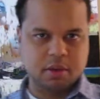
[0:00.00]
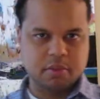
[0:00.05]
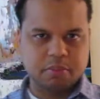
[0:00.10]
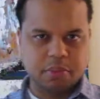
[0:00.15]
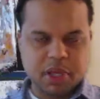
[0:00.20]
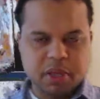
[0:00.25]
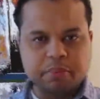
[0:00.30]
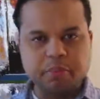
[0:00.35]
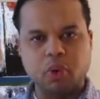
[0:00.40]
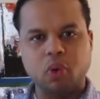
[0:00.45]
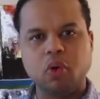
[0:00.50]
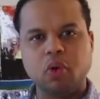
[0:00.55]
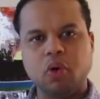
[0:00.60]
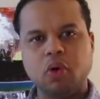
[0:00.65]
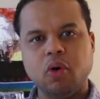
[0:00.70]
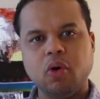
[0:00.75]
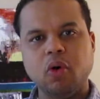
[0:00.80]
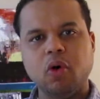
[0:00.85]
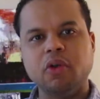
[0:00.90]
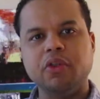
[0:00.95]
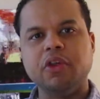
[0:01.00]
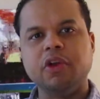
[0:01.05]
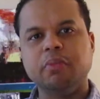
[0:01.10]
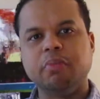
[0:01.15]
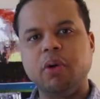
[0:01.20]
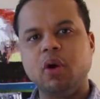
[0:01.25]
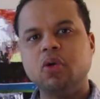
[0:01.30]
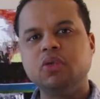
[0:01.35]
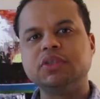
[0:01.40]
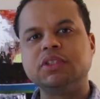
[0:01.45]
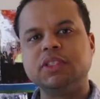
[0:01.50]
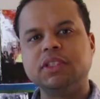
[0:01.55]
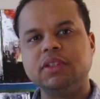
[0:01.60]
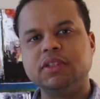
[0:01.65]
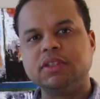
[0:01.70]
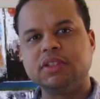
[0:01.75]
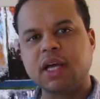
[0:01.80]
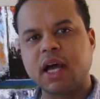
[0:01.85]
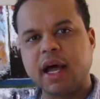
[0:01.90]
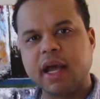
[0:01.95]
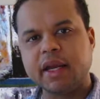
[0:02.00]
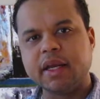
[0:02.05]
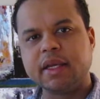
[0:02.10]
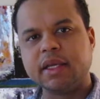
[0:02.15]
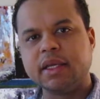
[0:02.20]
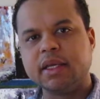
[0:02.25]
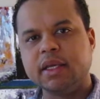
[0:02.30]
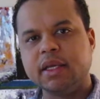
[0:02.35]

people on the opposing side